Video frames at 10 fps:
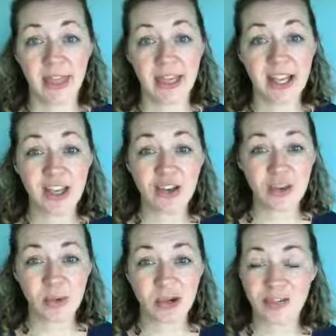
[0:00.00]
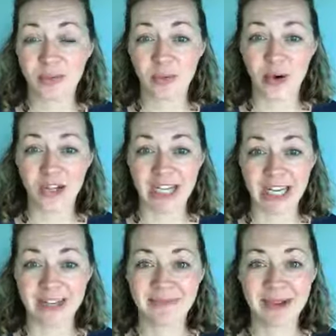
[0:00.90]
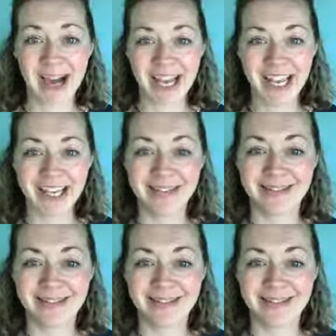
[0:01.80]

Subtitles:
Thank you so much for watching. Bye.